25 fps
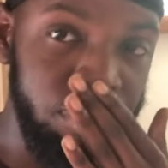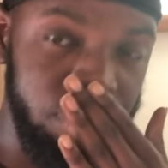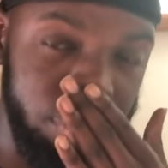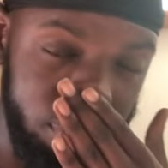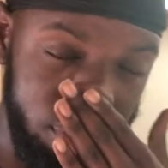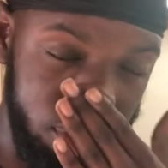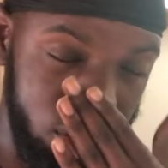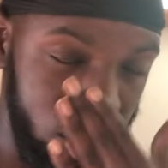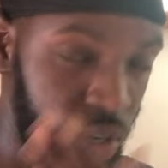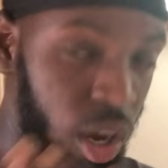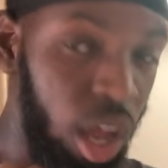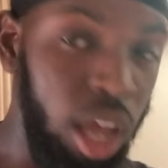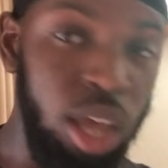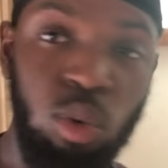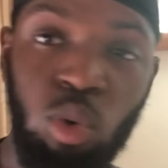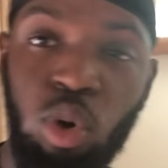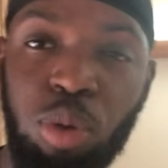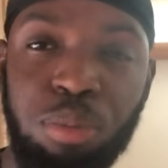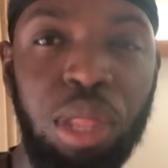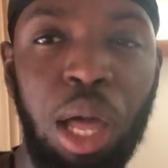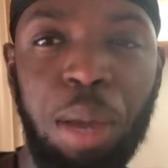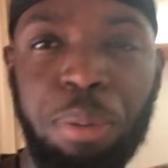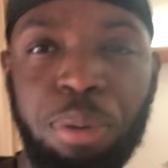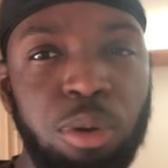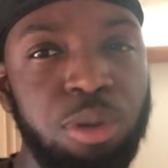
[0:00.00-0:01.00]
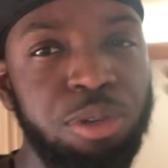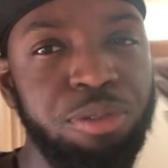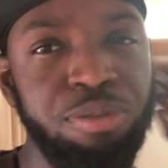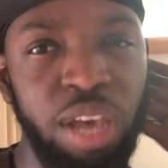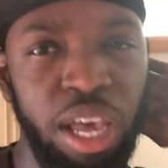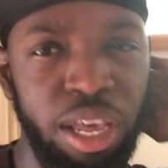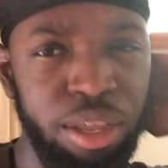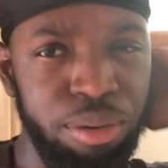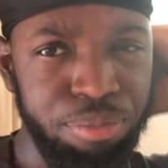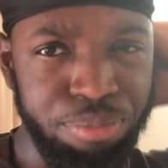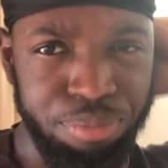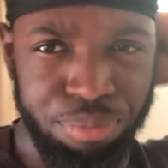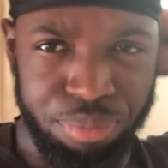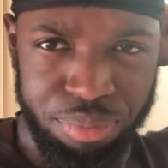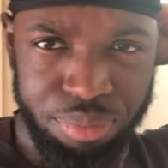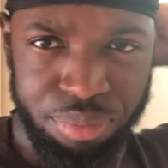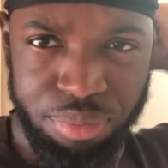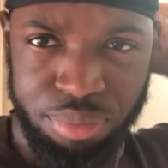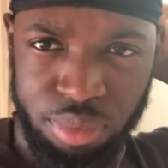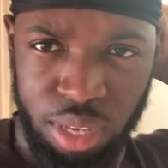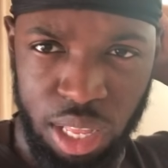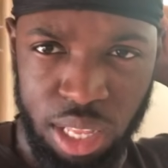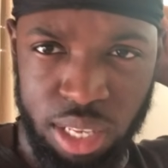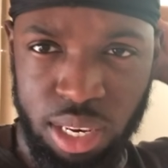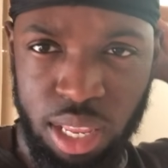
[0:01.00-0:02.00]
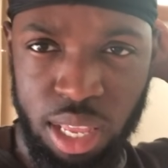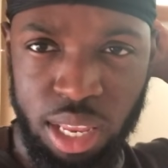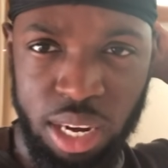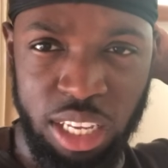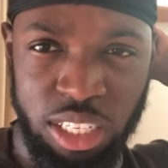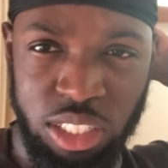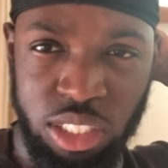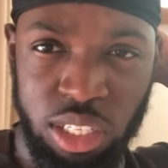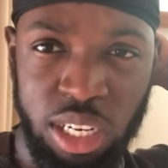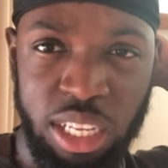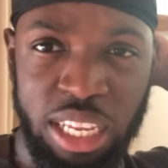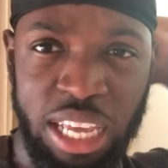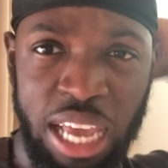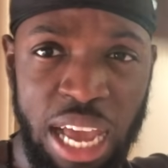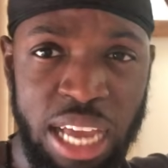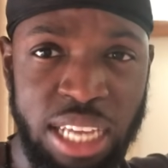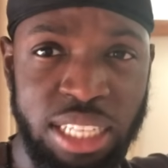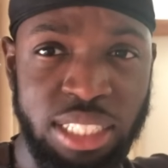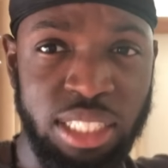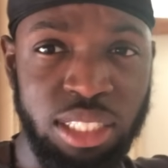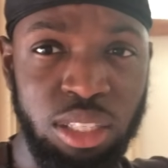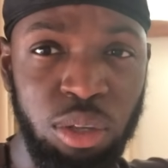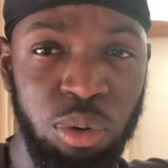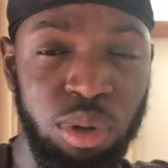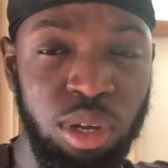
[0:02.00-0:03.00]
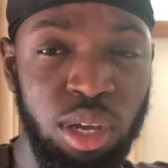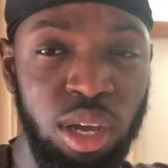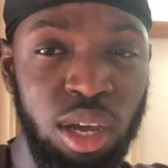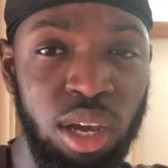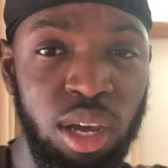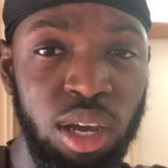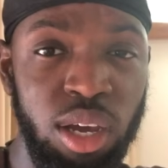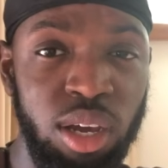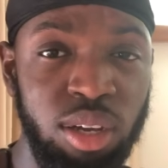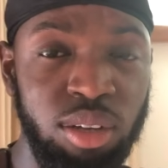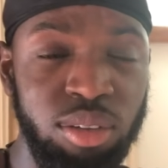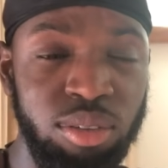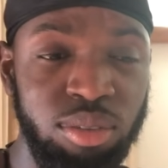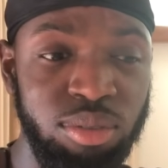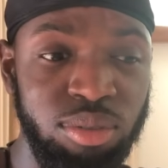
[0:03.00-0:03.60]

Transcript: So like he warmed up, he was fine, and then literally as they were